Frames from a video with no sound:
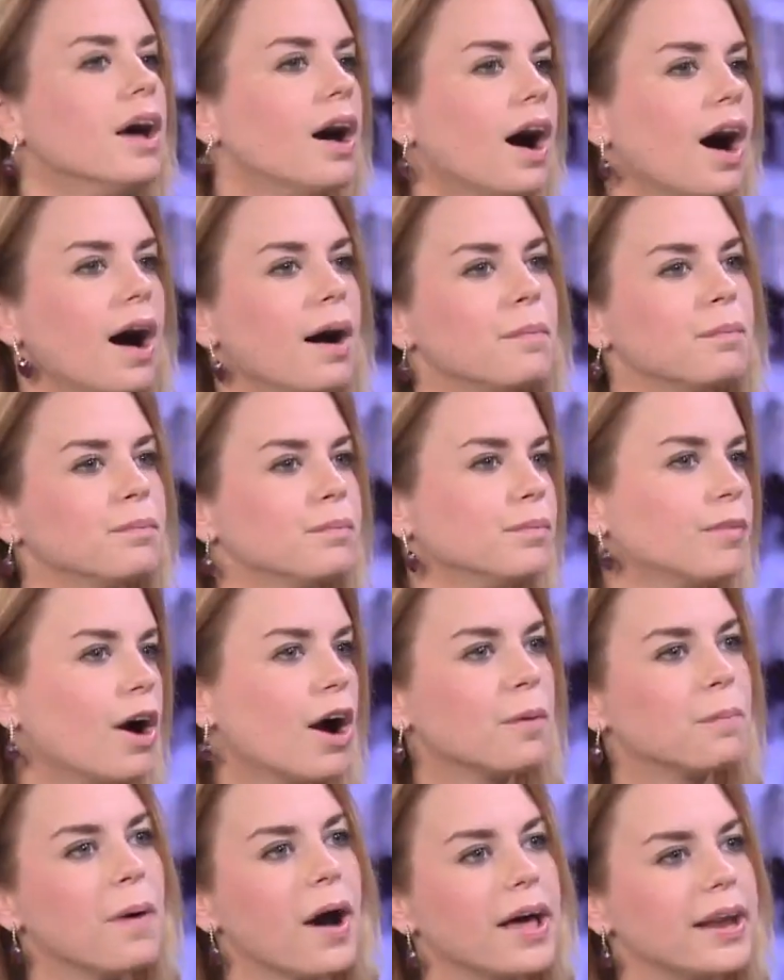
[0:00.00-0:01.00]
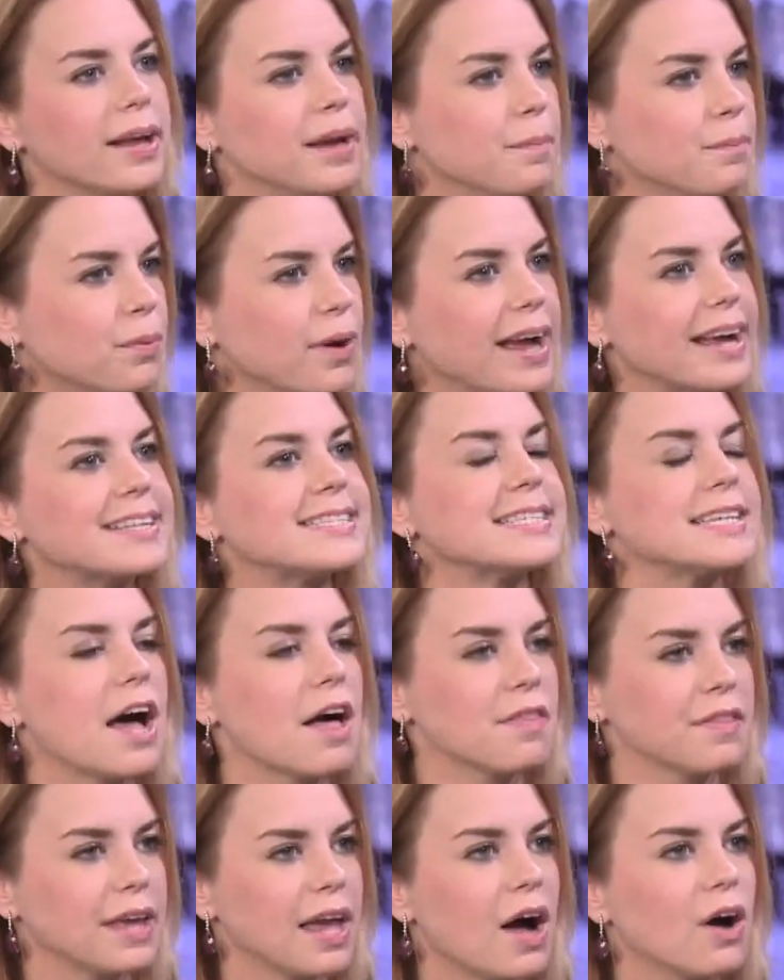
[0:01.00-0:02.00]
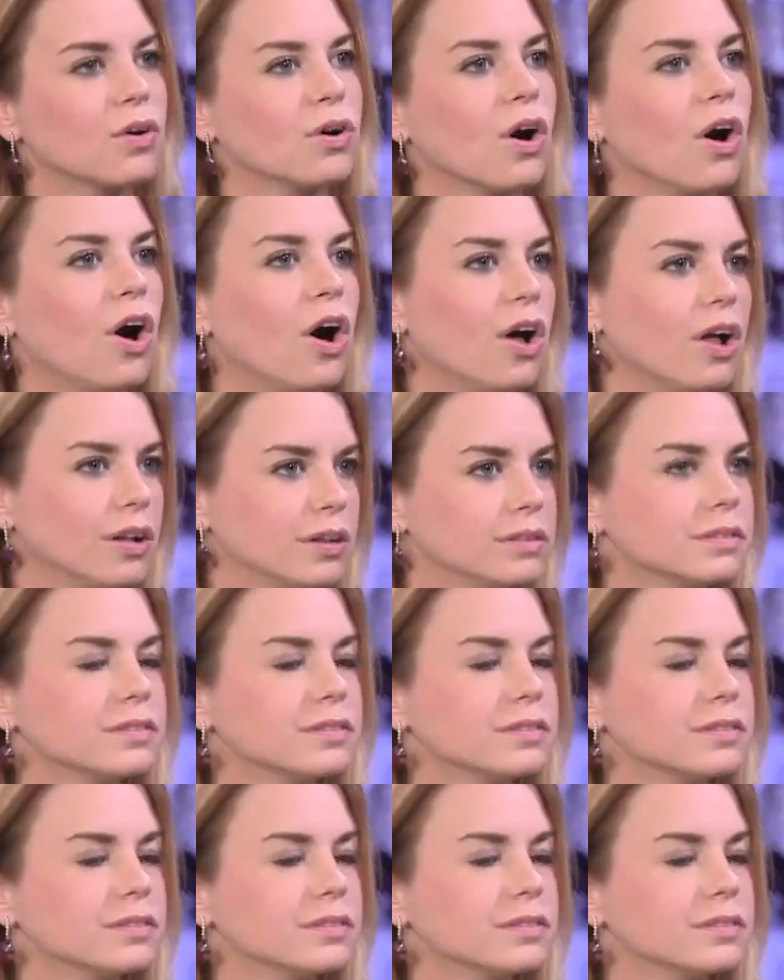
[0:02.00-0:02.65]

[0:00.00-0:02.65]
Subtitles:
our body breaks down the alcohol.